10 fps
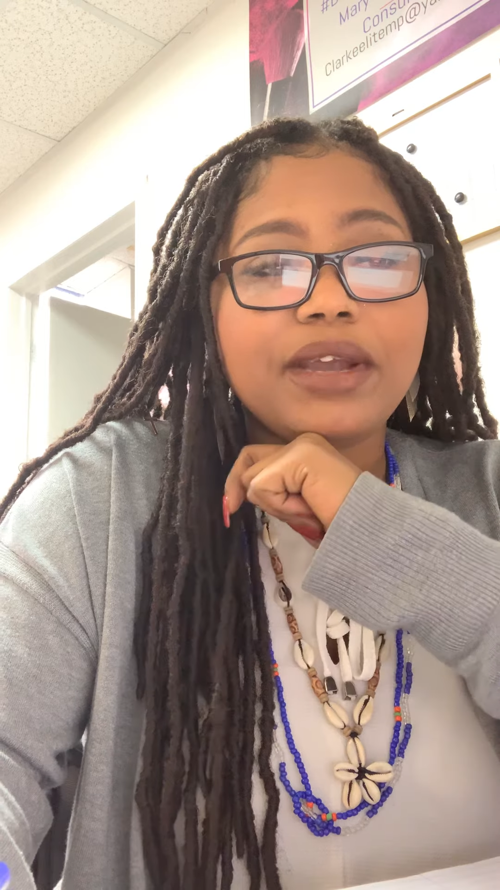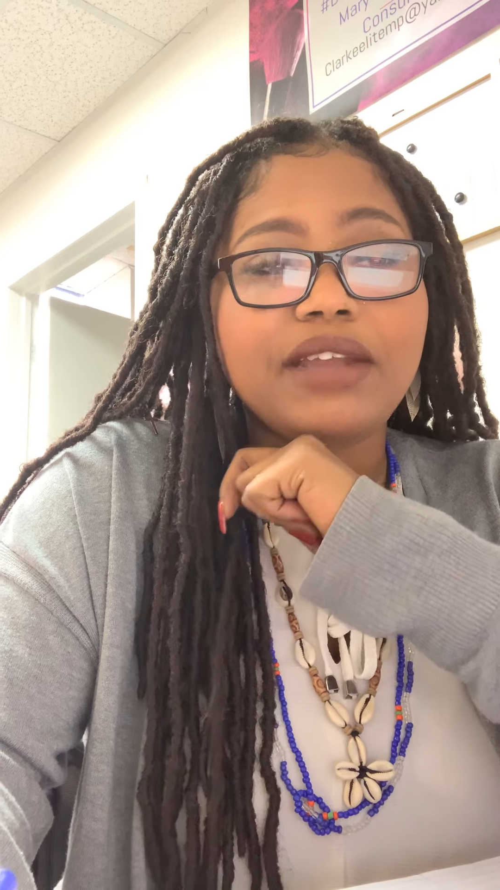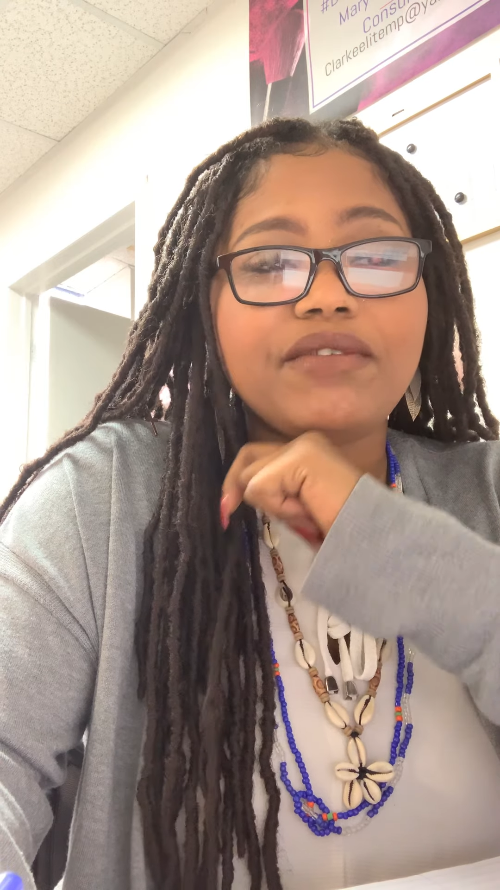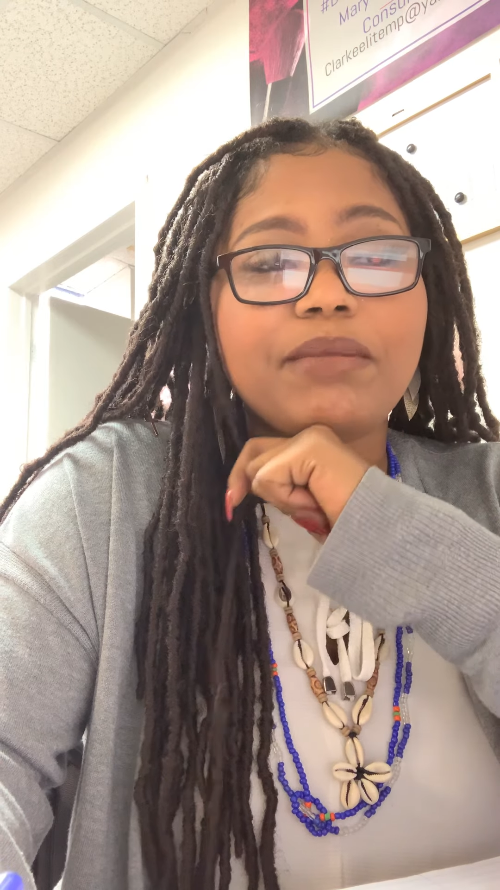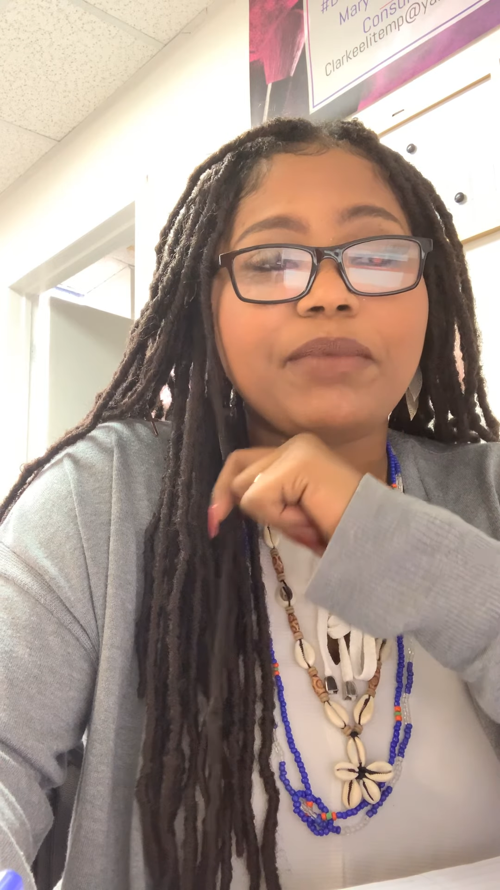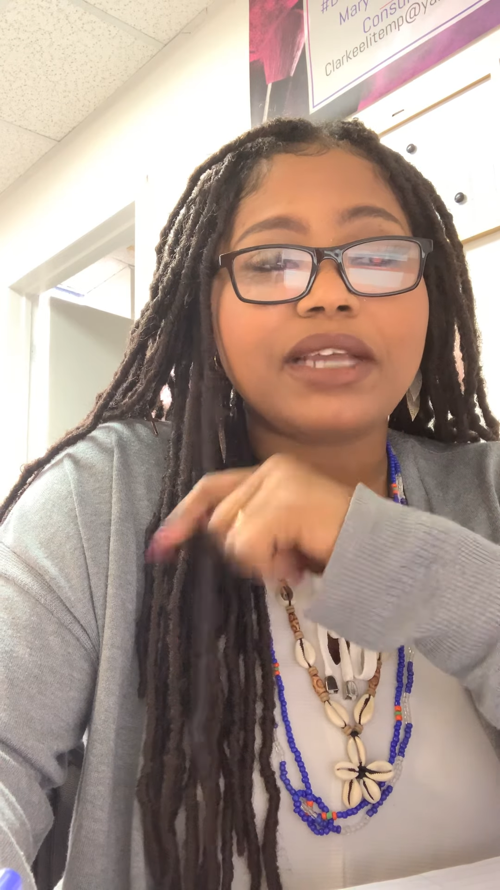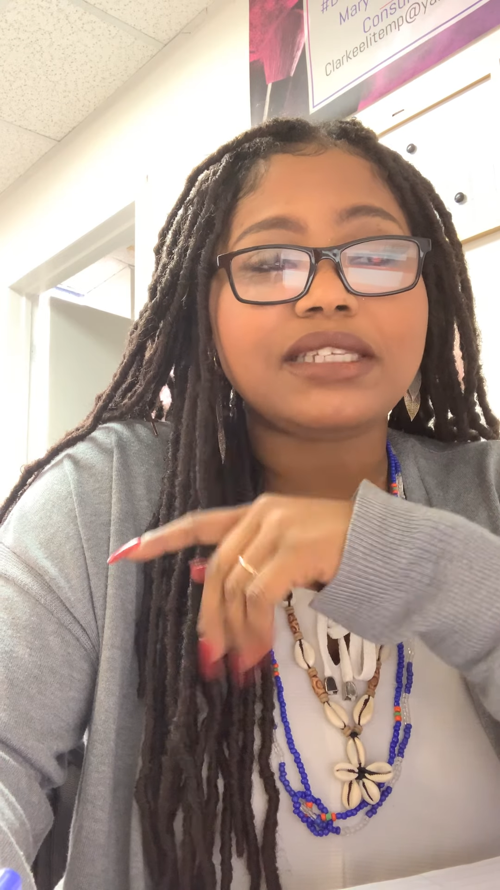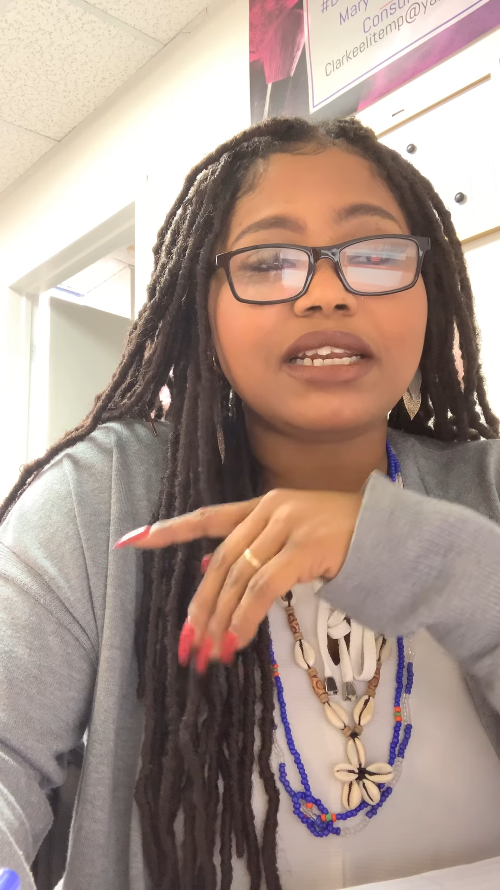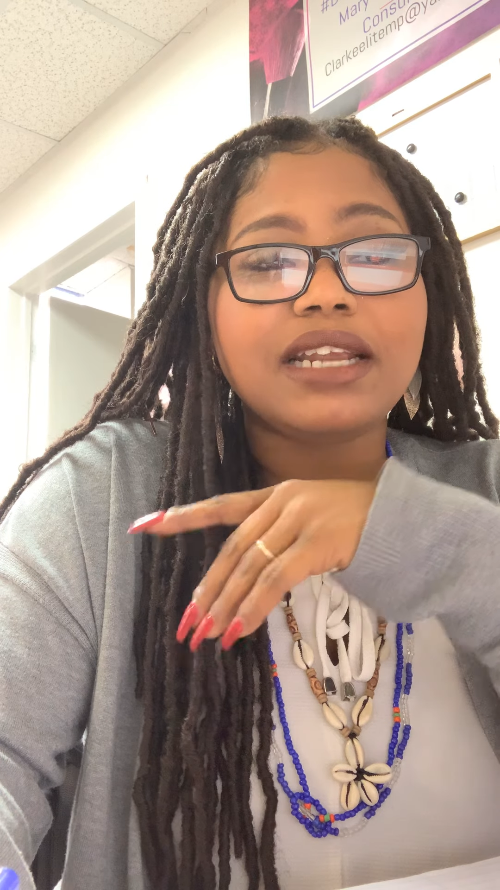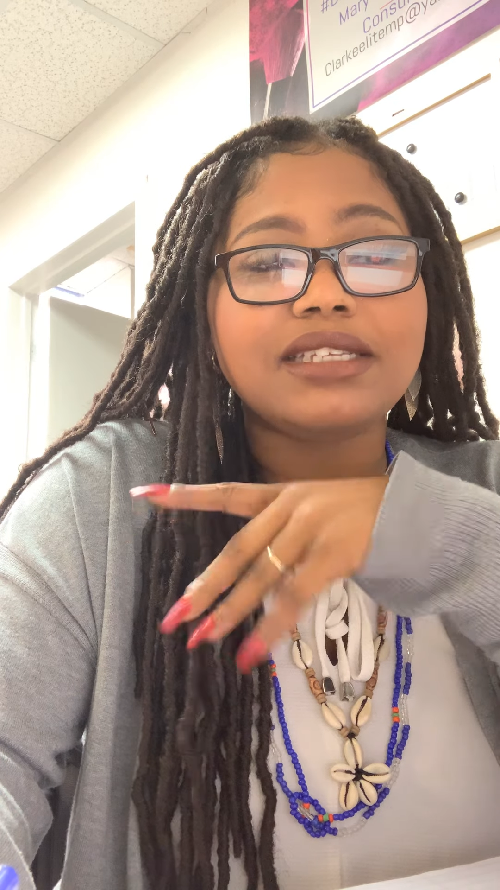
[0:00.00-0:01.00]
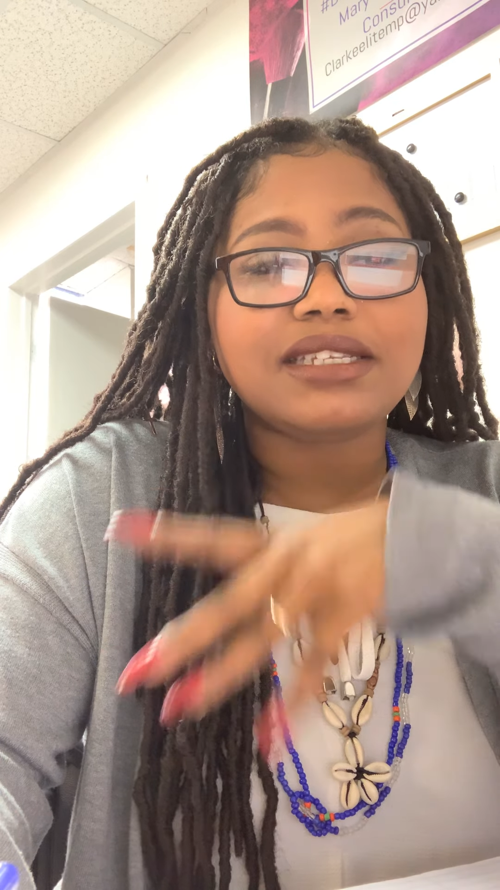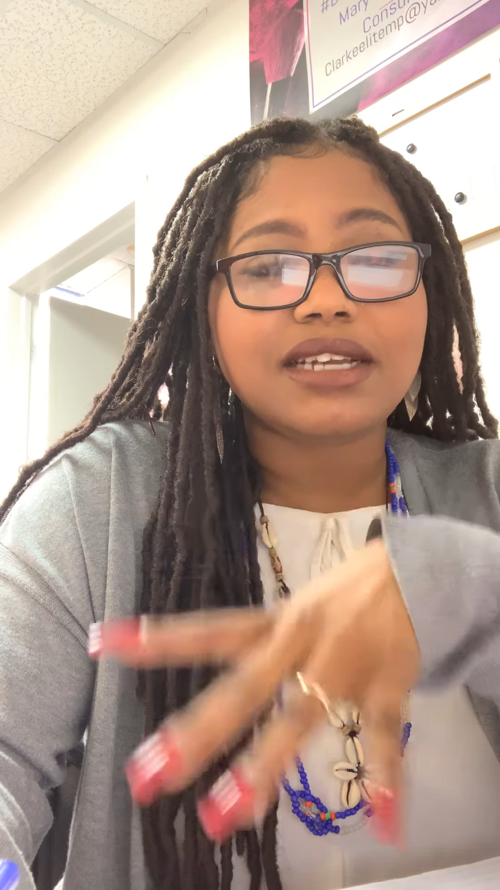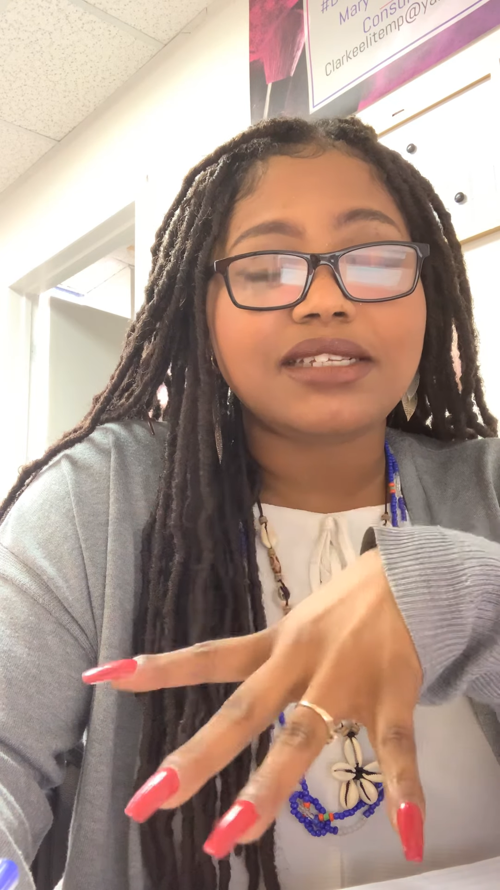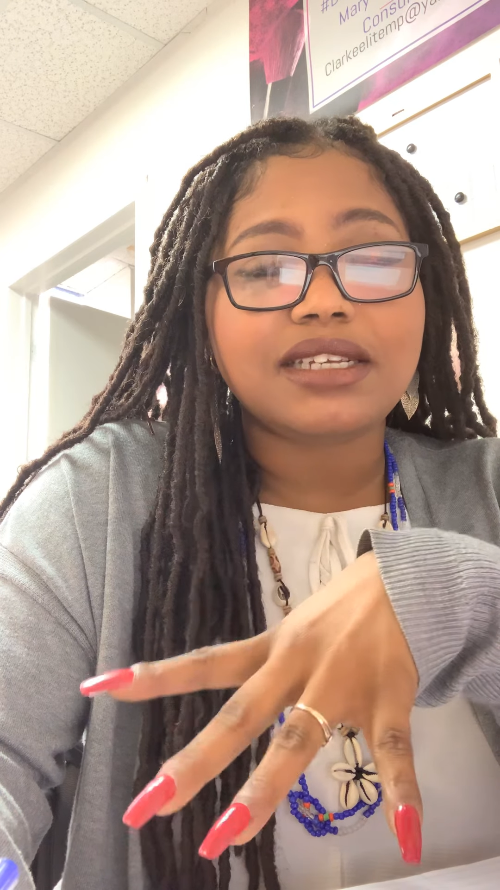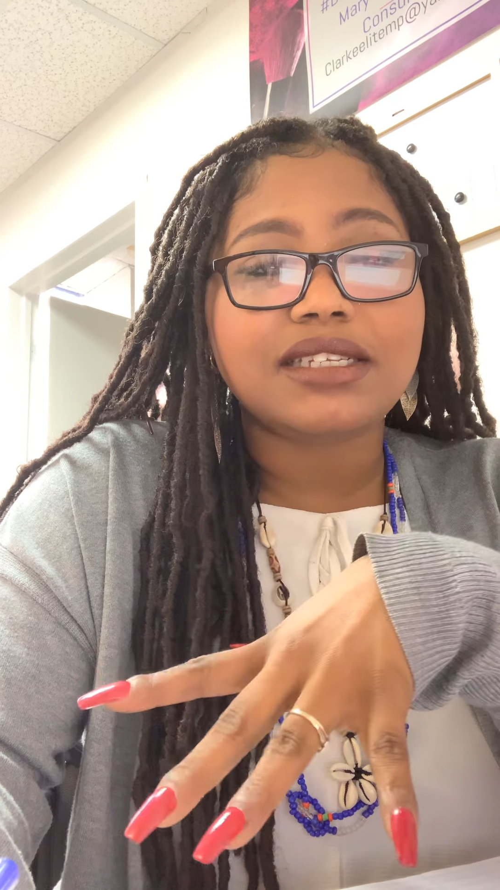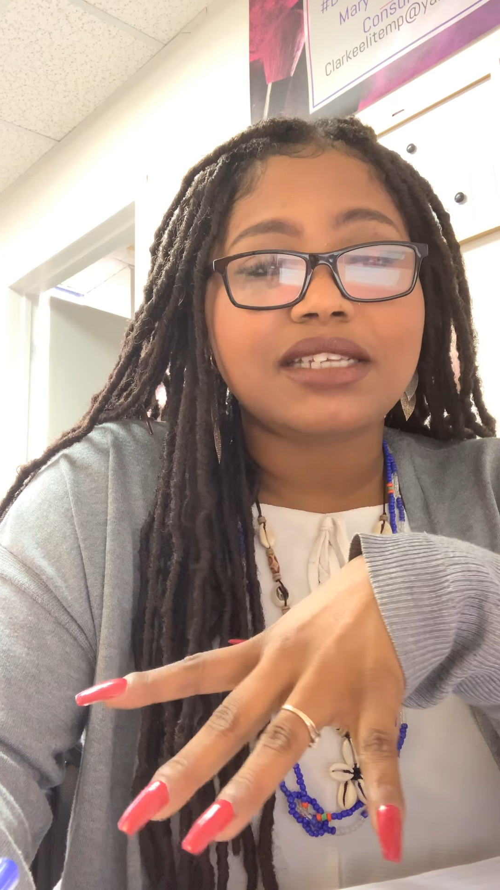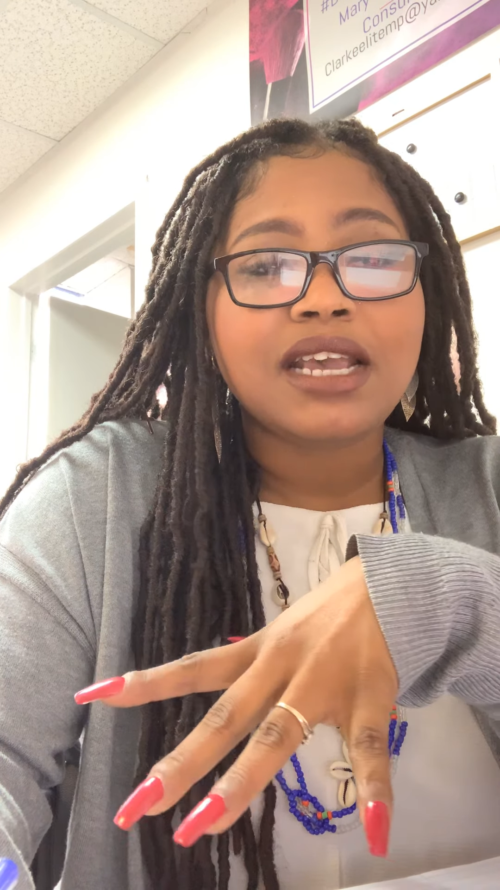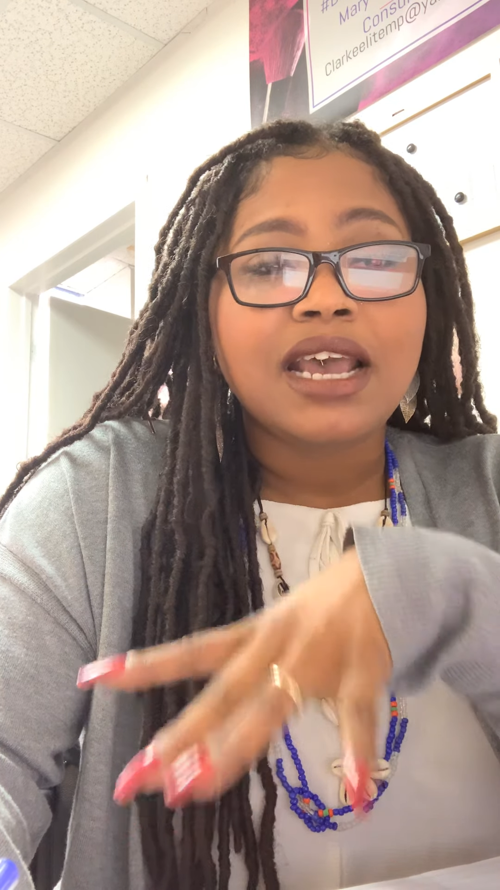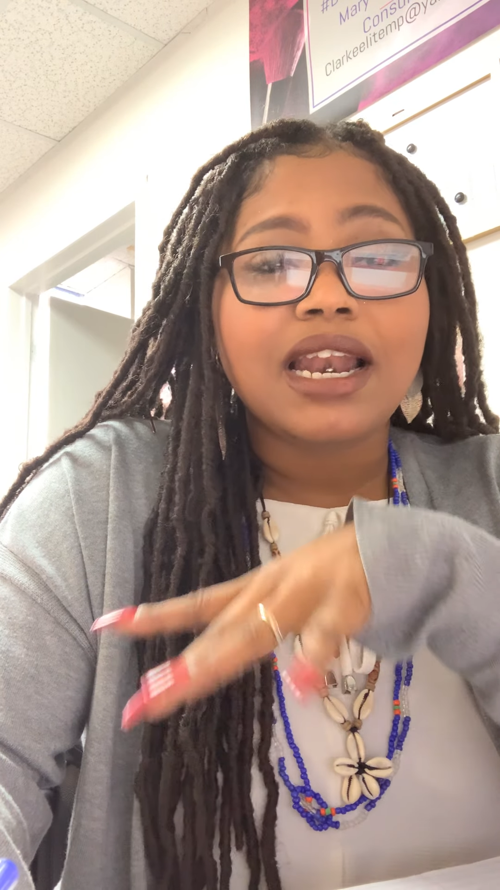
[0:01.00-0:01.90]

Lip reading: even basic necessities.